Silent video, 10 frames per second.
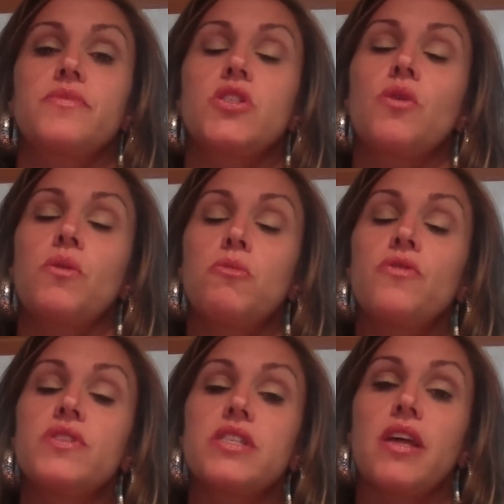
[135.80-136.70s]
So we
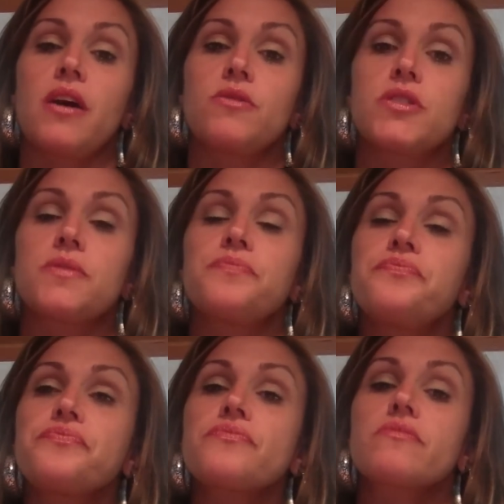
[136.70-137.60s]
move into the house.
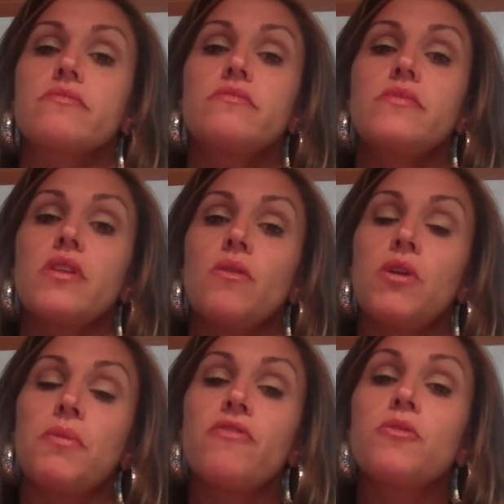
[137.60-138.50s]

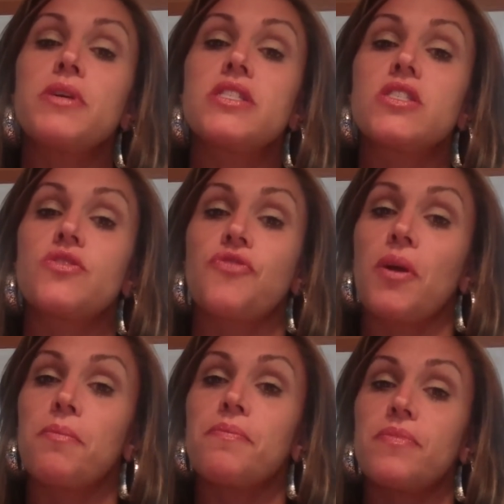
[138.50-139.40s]
One of my roommates is
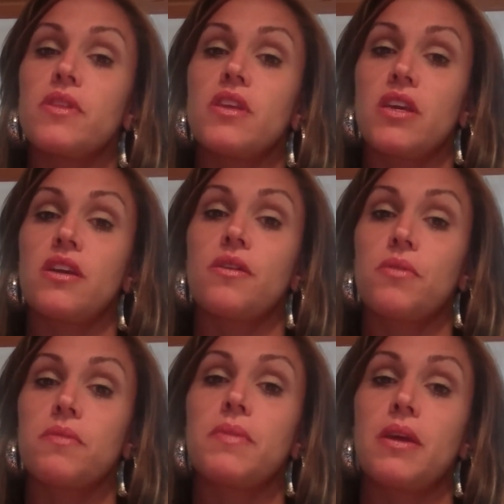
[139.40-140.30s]
from here
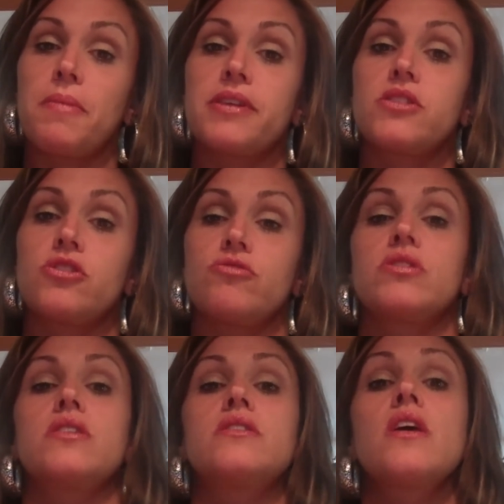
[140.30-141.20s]
with me in
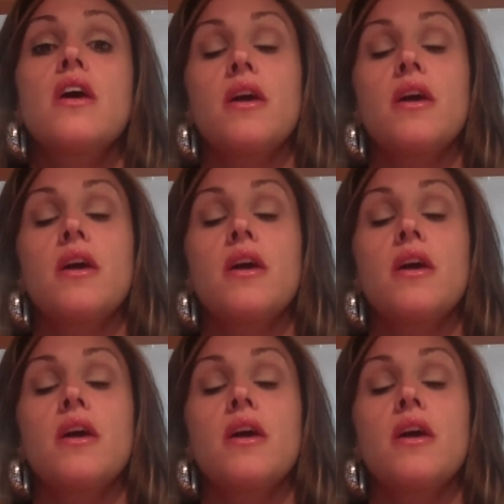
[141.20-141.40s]
Massachusetts,